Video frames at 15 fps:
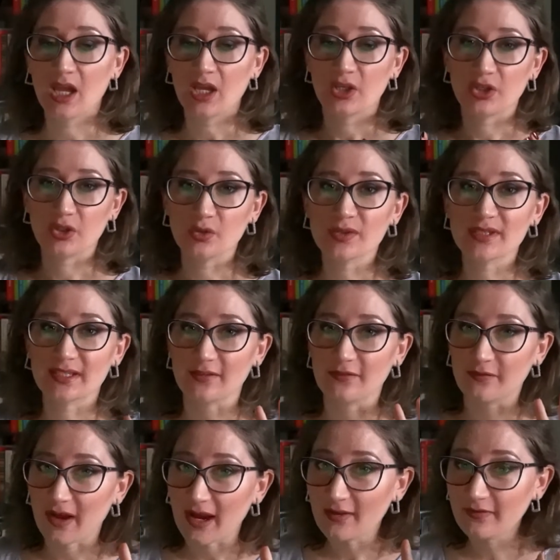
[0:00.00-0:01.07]
use the
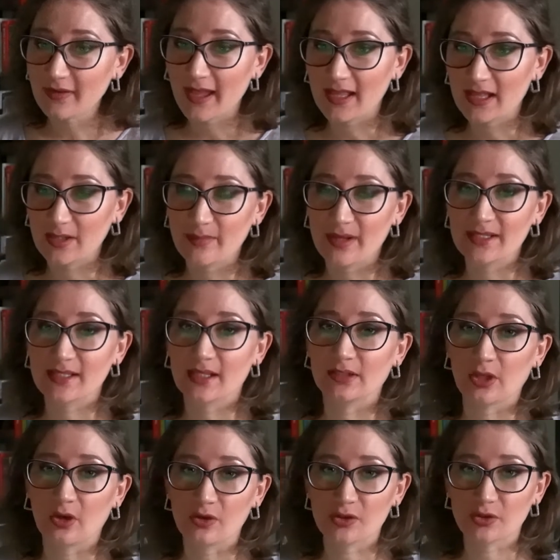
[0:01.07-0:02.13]
5 elements and
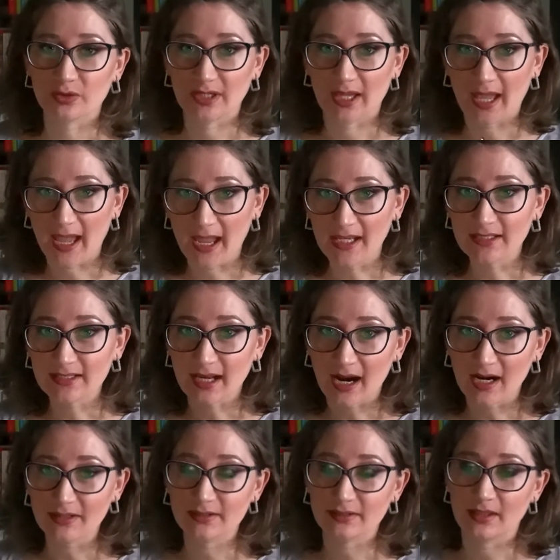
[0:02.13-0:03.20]
also the 8
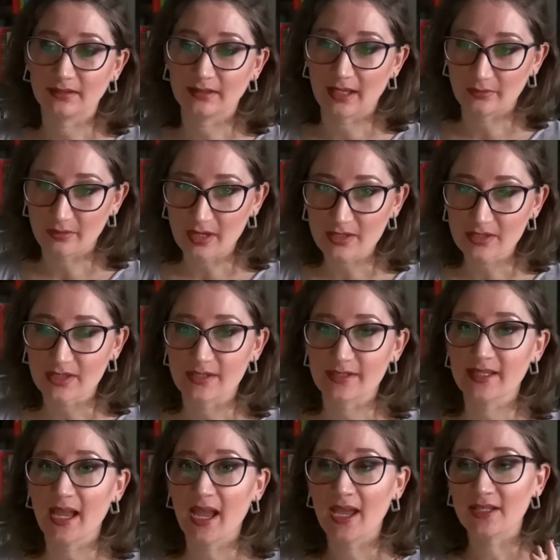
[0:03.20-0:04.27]
cardinal directions